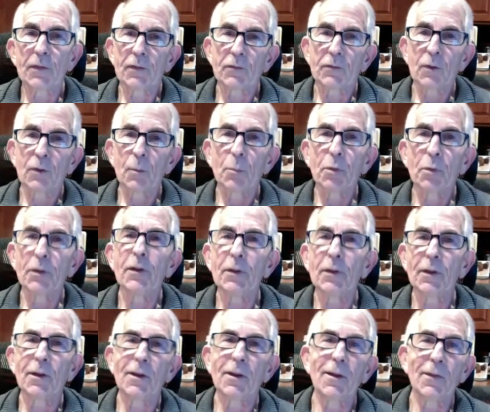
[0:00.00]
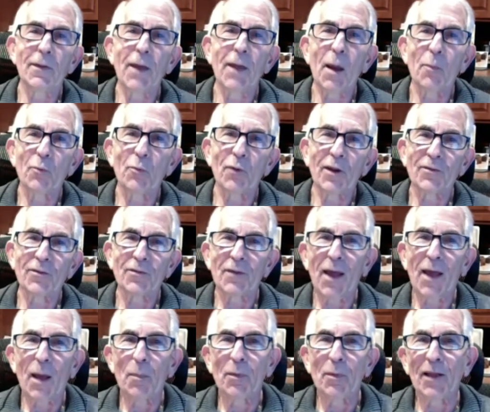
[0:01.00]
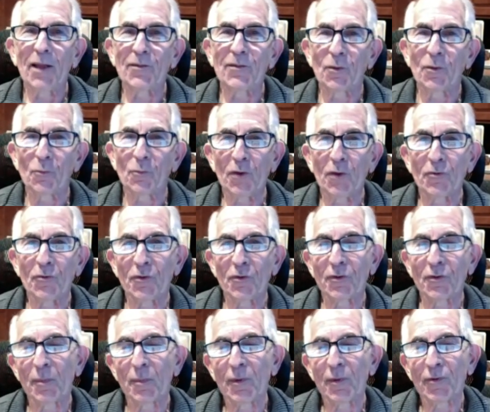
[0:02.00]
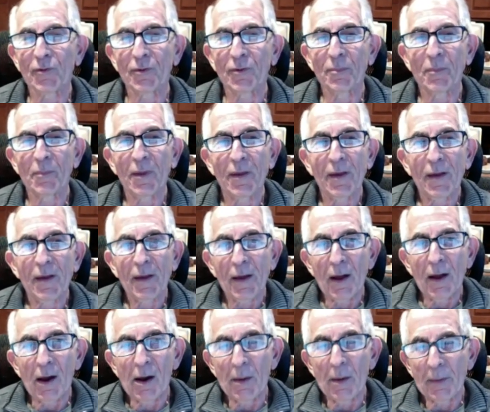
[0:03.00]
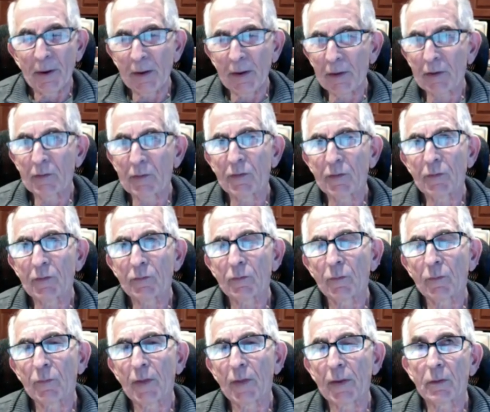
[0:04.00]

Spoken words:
that's completely in the Appalachian Regional Commission. And it consists of I